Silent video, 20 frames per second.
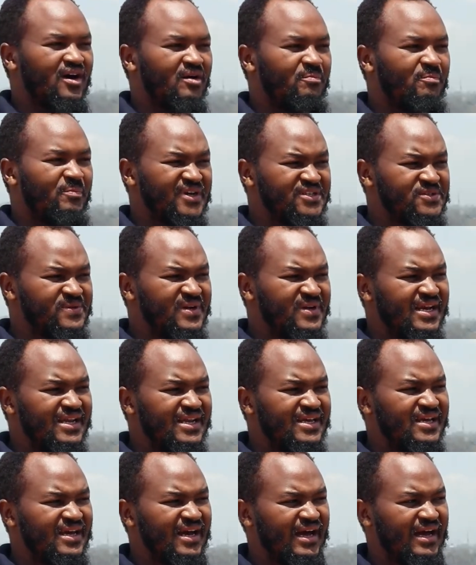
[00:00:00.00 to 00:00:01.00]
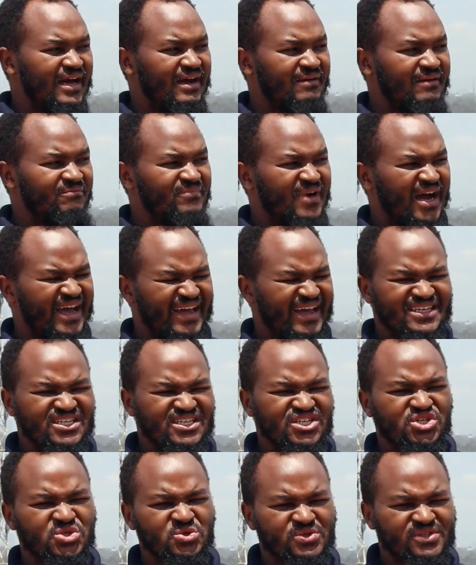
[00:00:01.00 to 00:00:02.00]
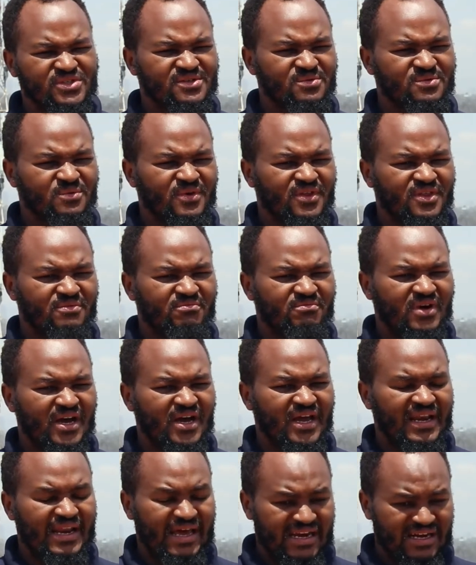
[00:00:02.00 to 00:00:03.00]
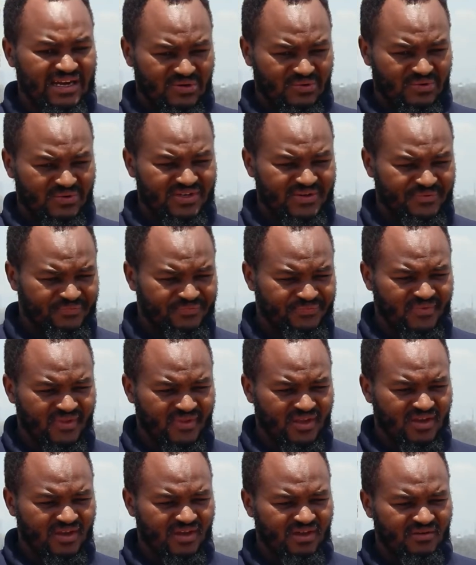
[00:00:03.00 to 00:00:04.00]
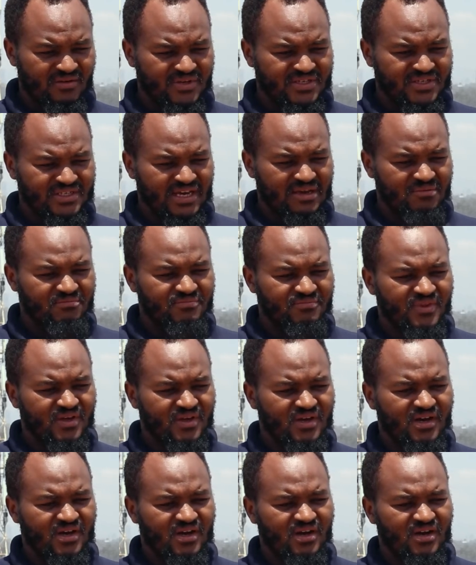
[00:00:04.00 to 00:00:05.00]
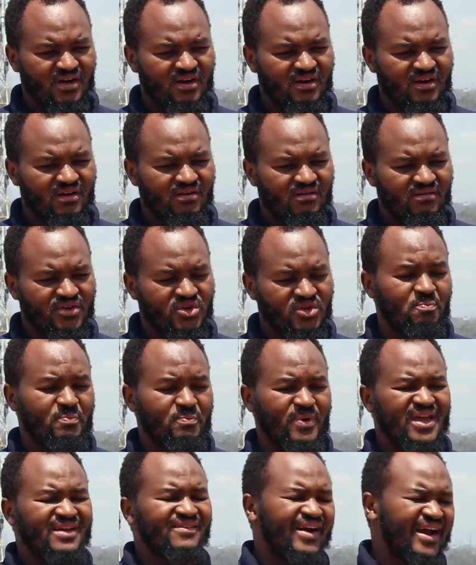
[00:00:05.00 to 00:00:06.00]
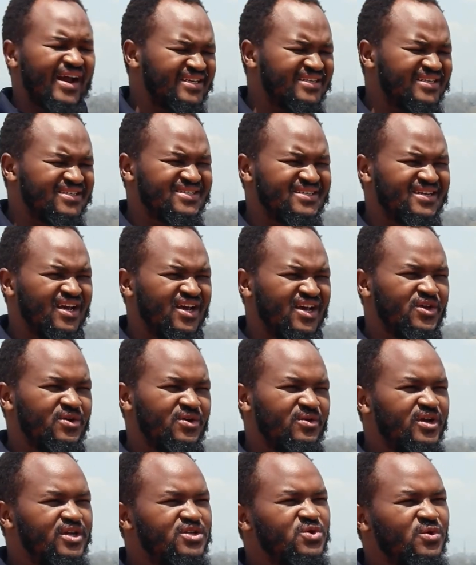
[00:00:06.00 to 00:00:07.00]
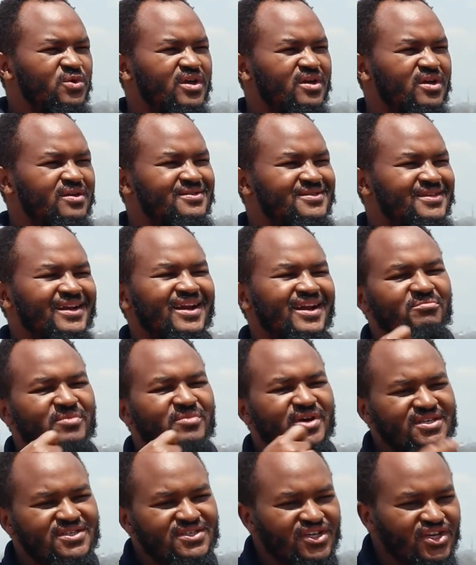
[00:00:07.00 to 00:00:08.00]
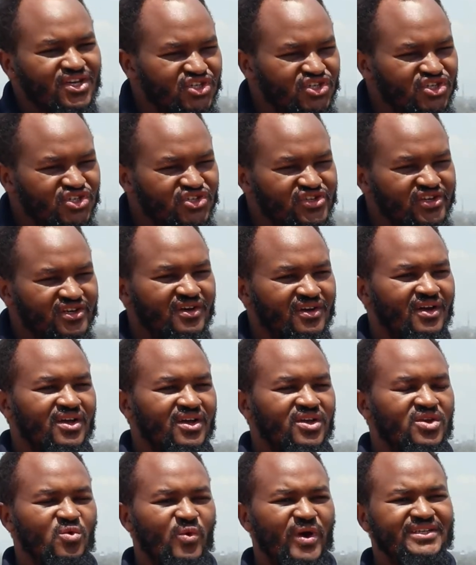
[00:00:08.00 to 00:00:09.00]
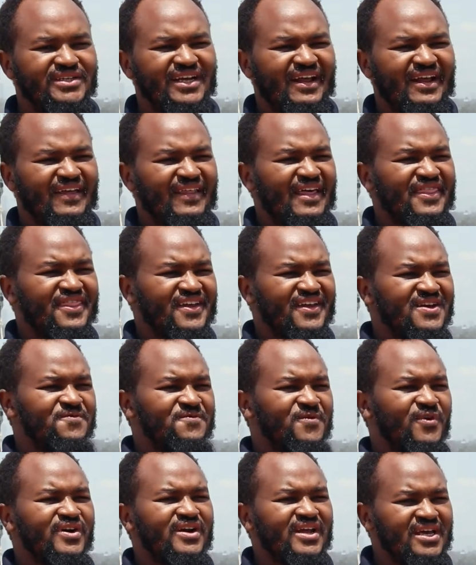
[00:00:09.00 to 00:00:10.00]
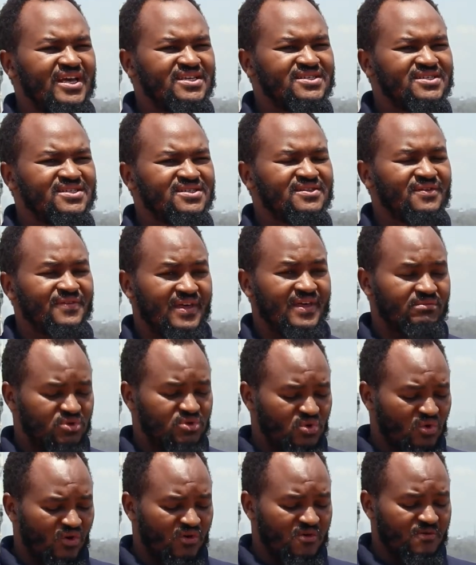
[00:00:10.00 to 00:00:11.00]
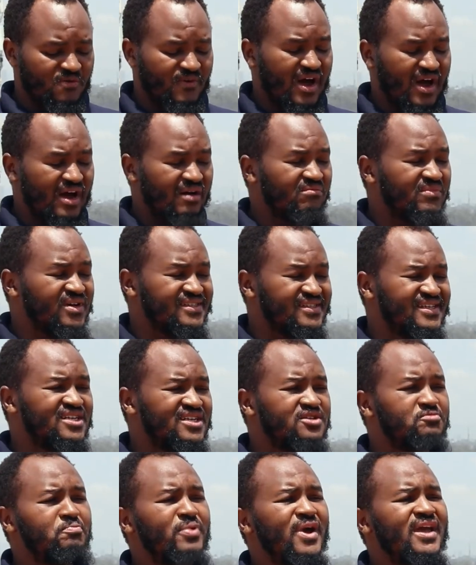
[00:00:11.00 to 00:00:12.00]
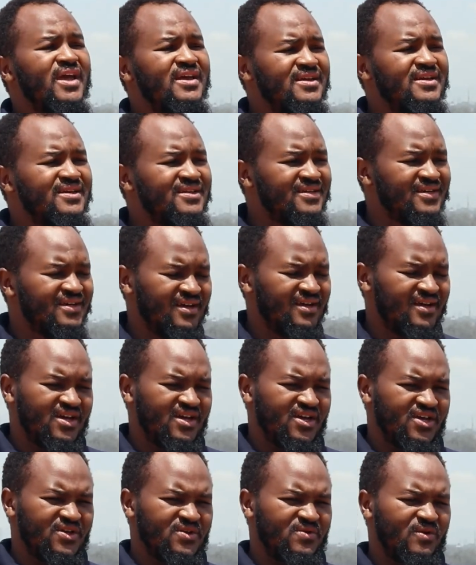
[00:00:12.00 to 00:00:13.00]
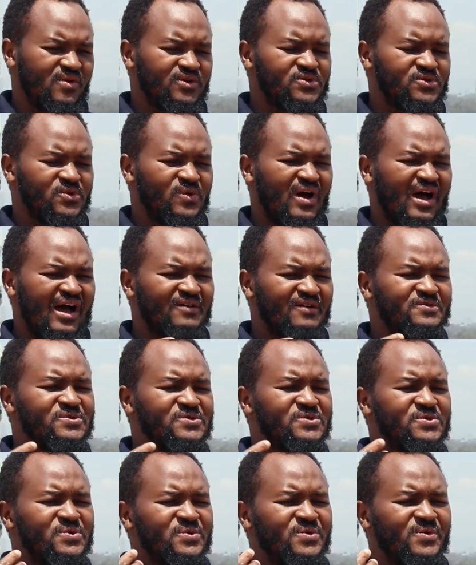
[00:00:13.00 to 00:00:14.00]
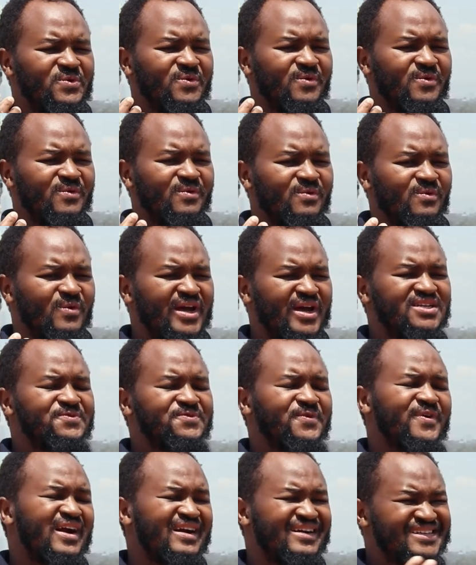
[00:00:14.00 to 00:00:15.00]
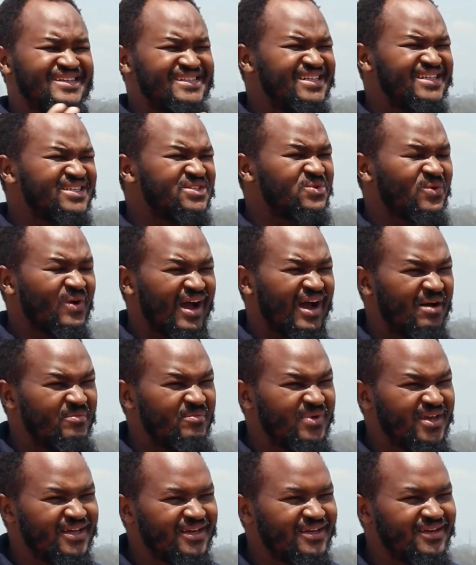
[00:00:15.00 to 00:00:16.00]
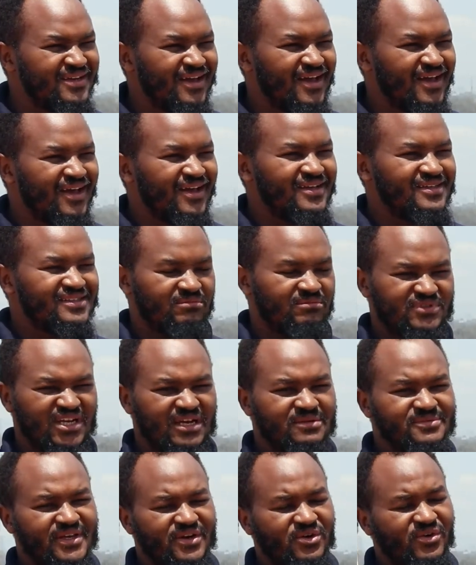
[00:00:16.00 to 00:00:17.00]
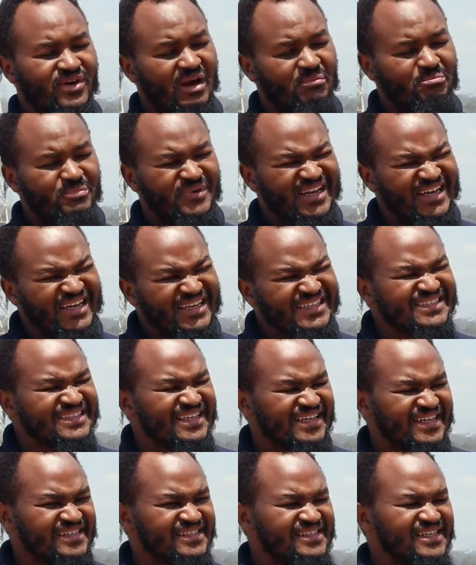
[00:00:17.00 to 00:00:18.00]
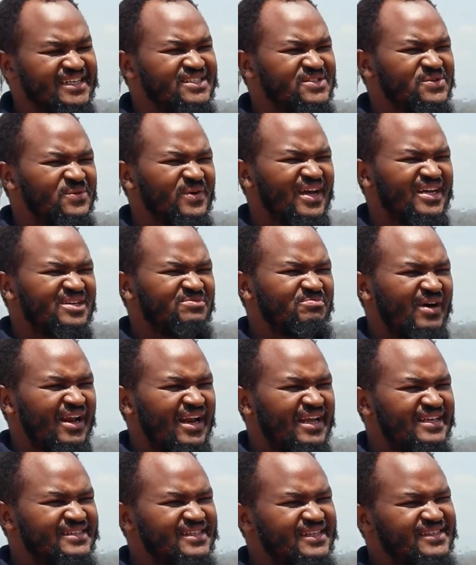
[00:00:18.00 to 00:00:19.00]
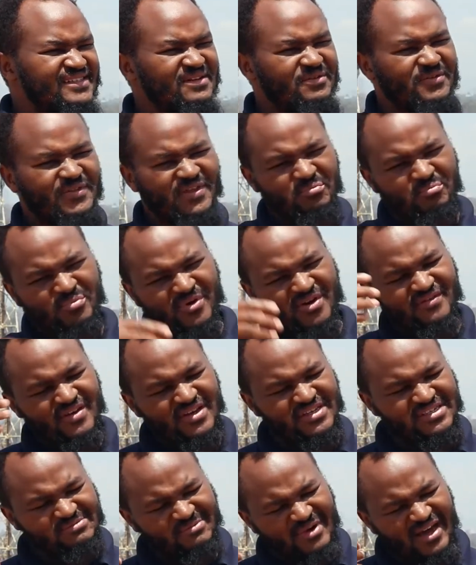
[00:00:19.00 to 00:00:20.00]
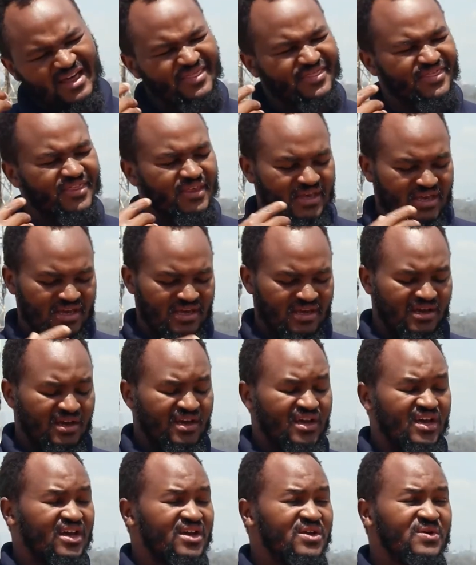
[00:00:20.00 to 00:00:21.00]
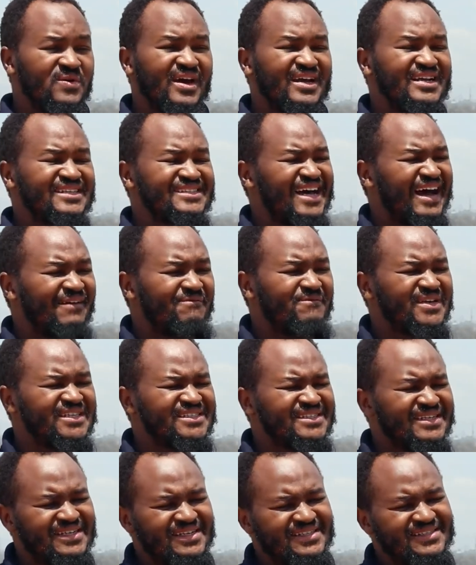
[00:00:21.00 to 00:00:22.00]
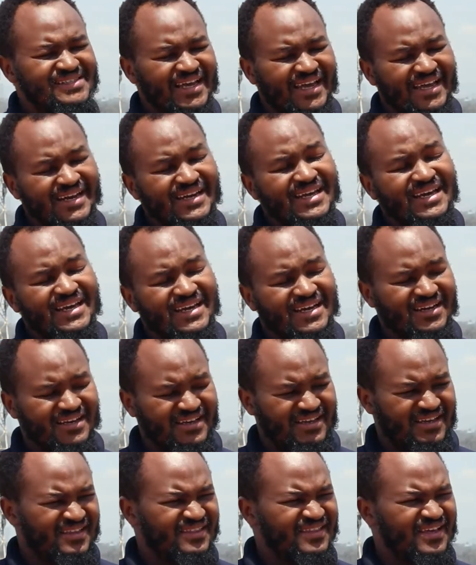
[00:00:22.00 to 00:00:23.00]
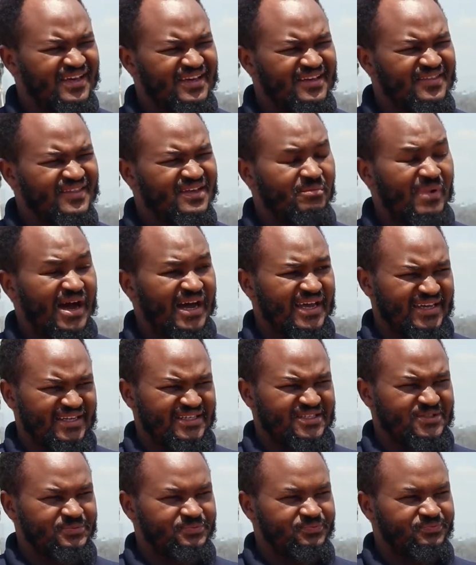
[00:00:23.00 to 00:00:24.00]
Personally, I had issues with my landlord. Every time you pay rent, you need to send a message. You wait another 3-4 days for them to confirm, is it paid? You also have to wait for a receipt to come in. Sometimes they don't update the receipt. You get balances of the previous month. You get it's a headache in the market.